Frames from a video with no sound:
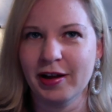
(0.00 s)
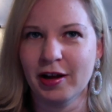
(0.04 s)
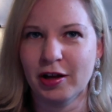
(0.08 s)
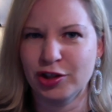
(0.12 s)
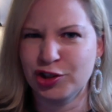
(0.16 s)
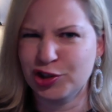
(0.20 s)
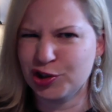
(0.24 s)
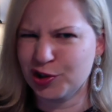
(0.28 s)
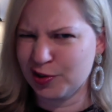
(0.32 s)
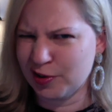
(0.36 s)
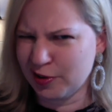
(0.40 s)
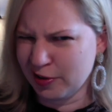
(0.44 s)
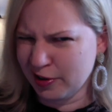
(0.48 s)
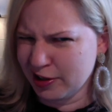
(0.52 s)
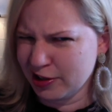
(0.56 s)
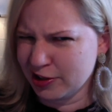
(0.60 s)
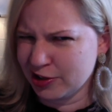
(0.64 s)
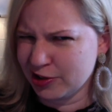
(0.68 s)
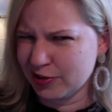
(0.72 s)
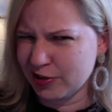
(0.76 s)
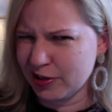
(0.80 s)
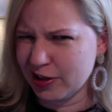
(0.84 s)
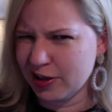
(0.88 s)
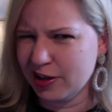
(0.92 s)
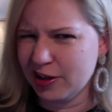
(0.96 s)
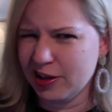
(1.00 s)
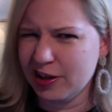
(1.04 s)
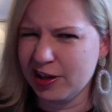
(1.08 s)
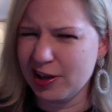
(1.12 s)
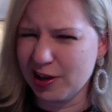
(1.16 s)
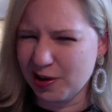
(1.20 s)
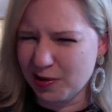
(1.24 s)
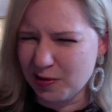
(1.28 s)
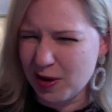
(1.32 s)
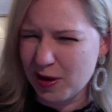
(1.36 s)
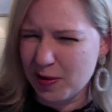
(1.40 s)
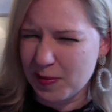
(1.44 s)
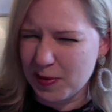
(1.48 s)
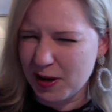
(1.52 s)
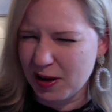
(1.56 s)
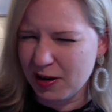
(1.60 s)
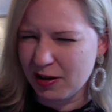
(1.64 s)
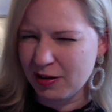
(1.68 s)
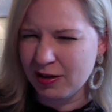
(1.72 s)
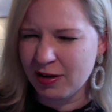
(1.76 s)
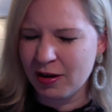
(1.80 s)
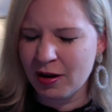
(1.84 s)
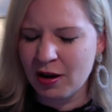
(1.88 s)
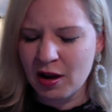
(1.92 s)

a journal entry. You know what I mean?